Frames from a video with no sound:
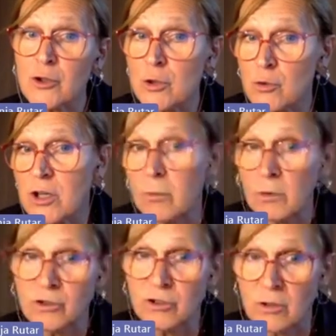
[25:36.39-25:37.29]
social,
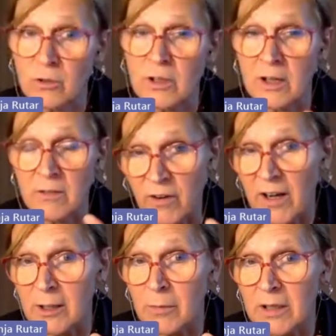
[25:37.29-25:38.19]
emotional
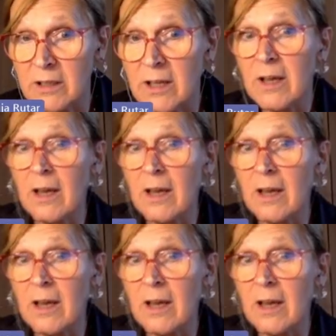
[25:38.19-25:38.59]
environment.